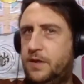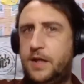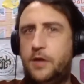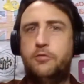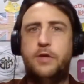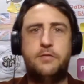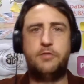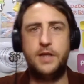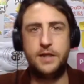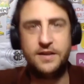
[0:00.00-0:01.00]
Hello, grade
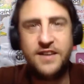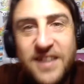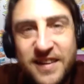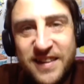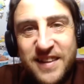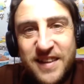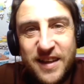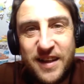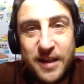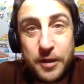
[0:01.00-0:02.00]
three.
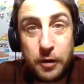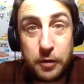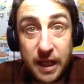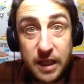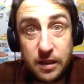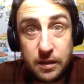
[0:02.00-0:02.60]
Are you okay?